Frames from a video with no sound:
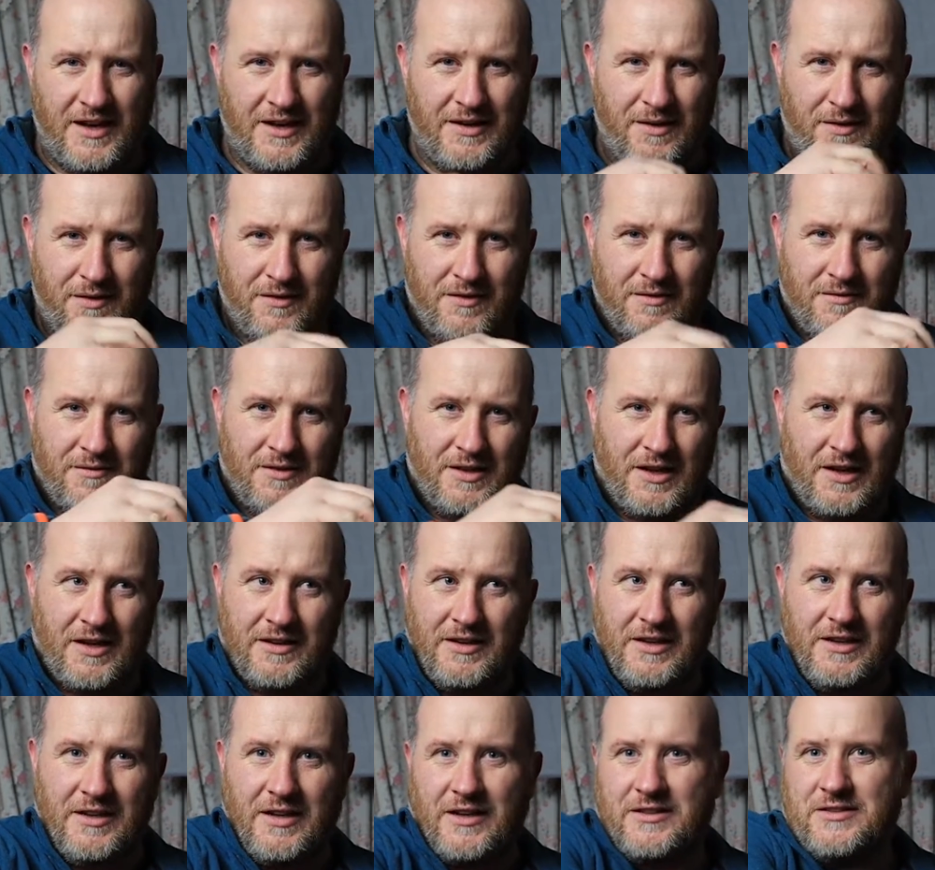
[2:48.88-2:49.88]
anything that I
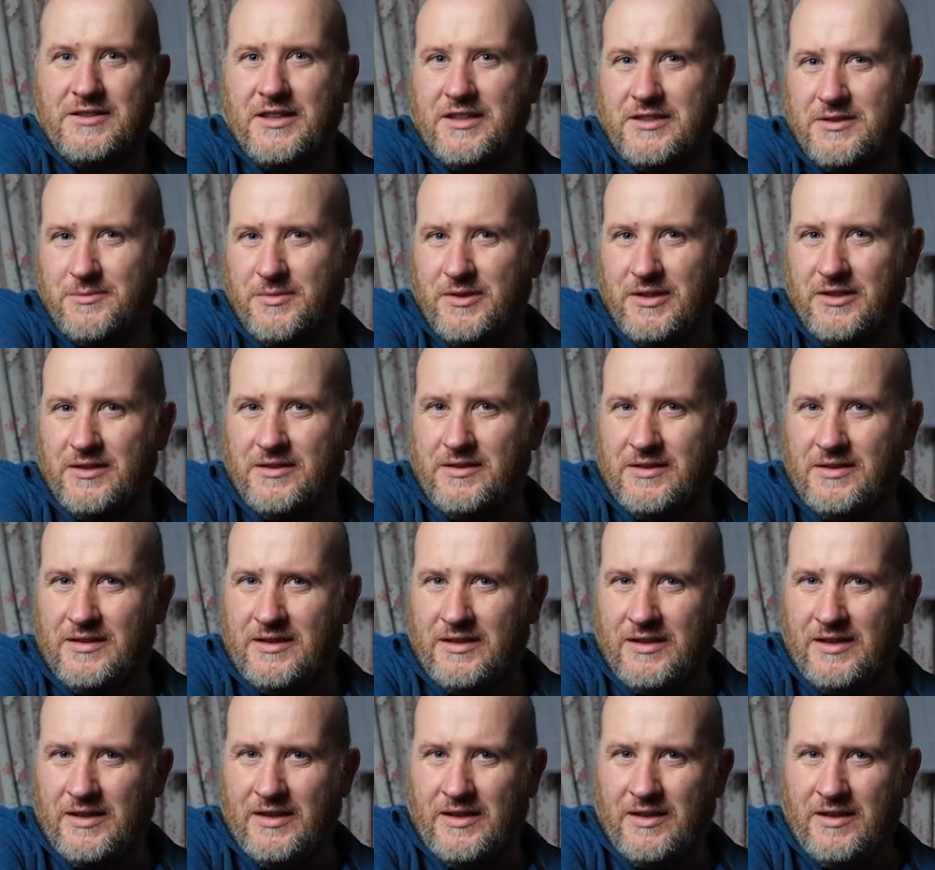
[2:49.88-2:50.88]
need accessible
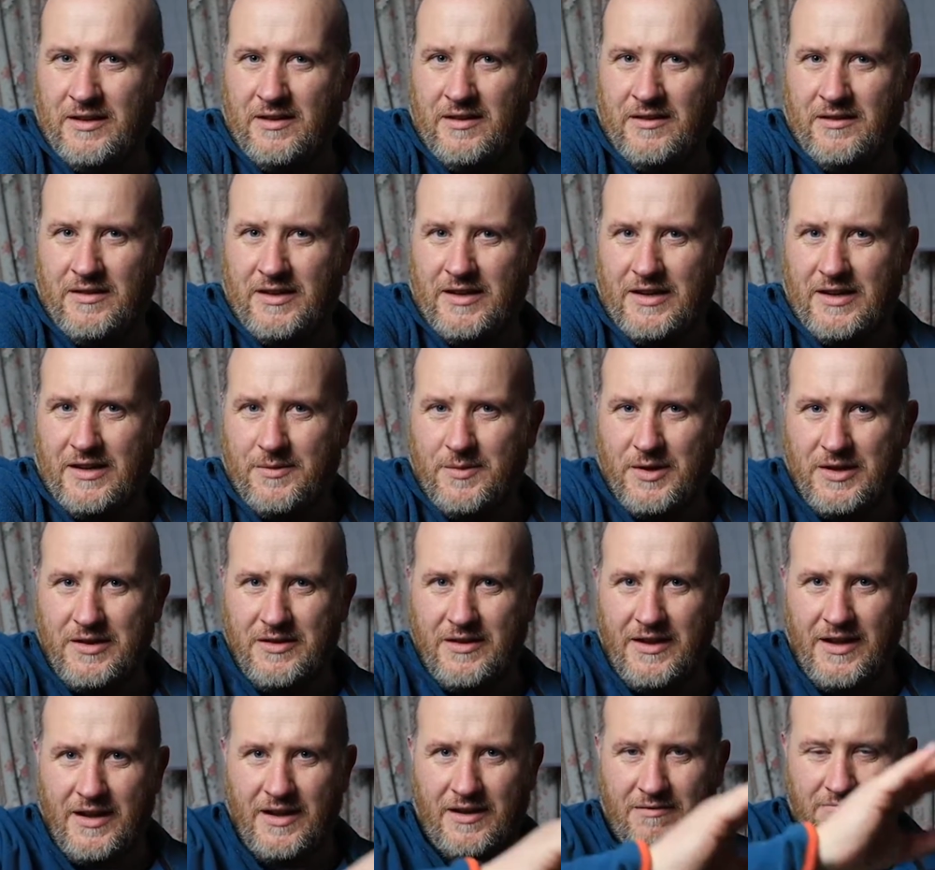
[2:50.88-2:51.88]
in
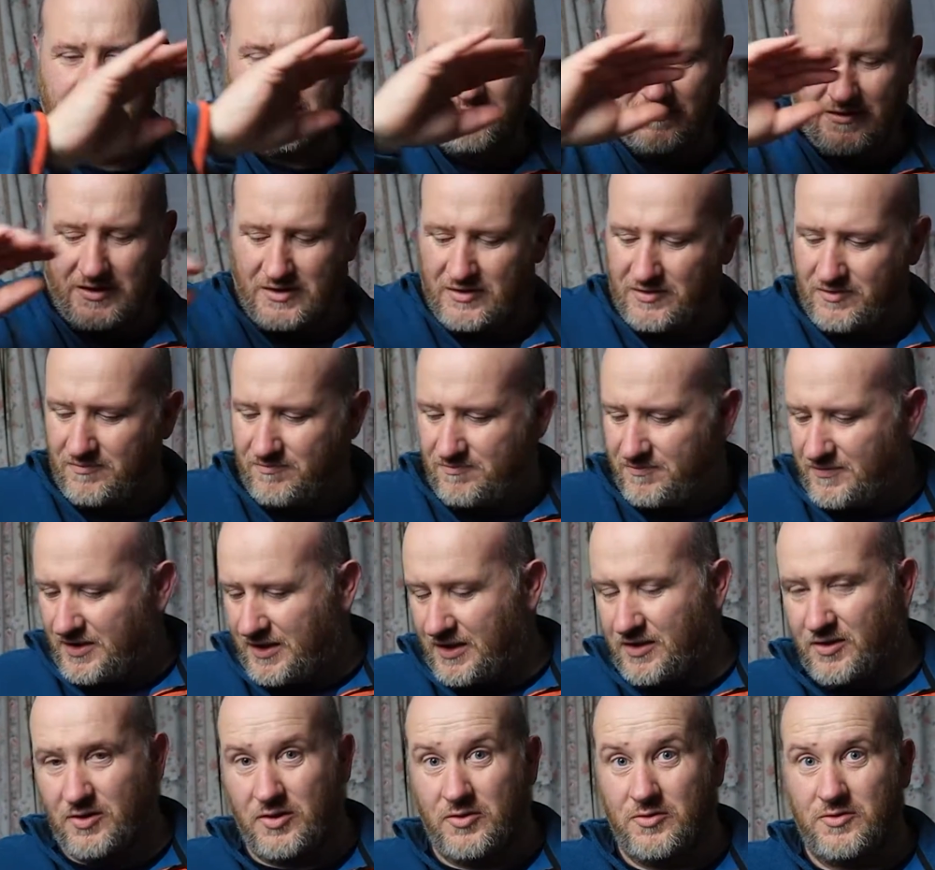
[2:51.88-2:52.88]
there and
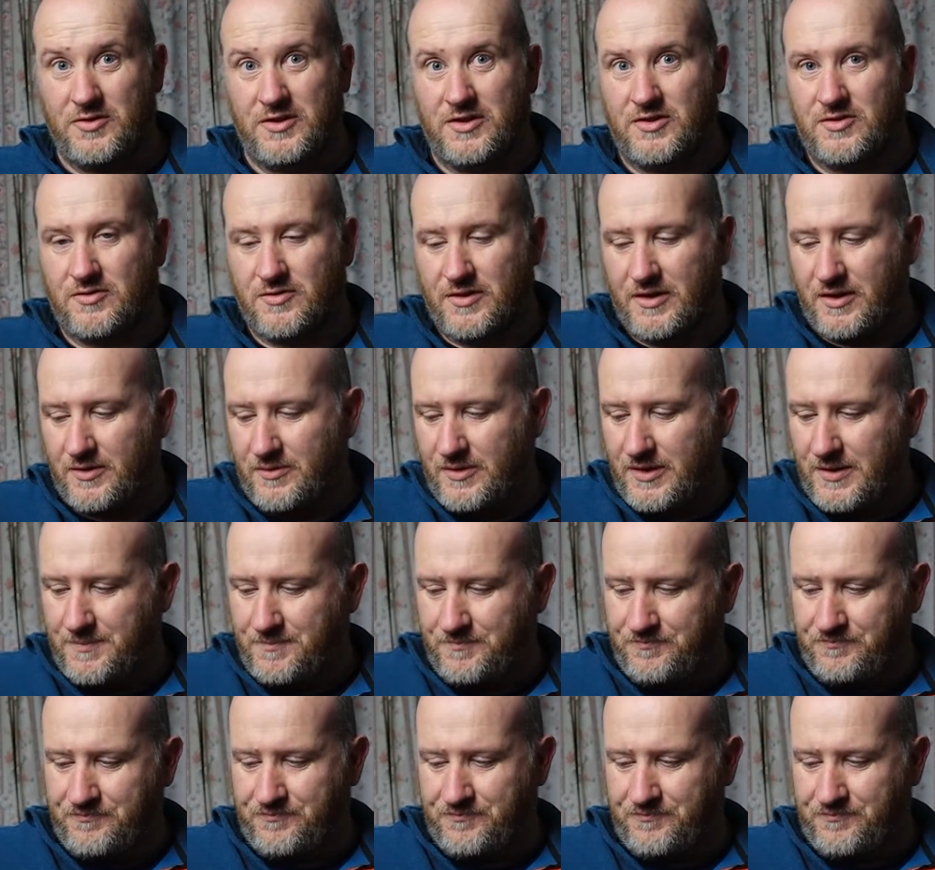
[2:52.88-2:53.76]
use it straight away.